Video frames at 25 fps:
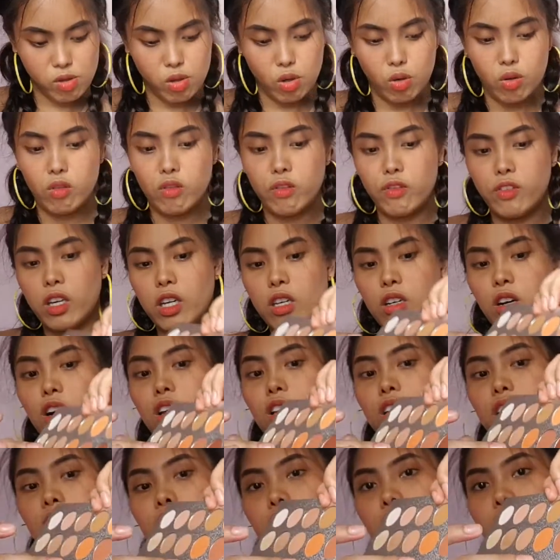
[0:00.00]
doughy
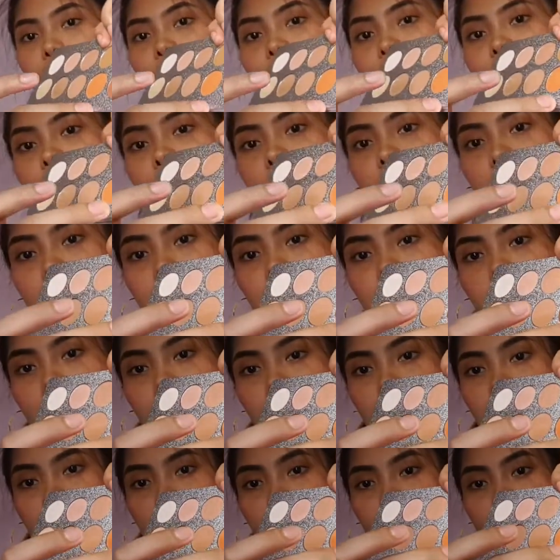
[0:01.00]
color right
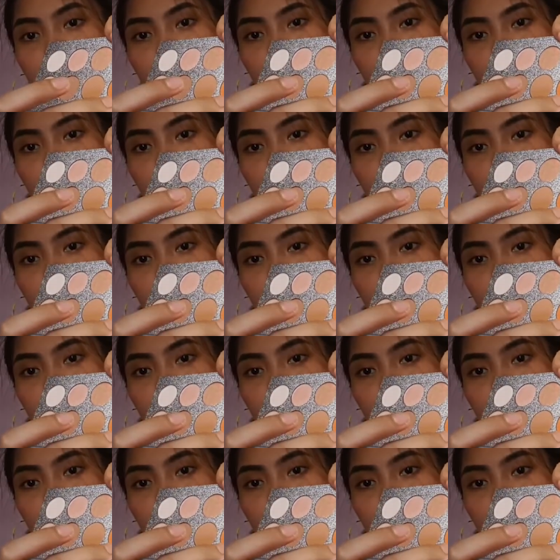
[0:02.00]
here.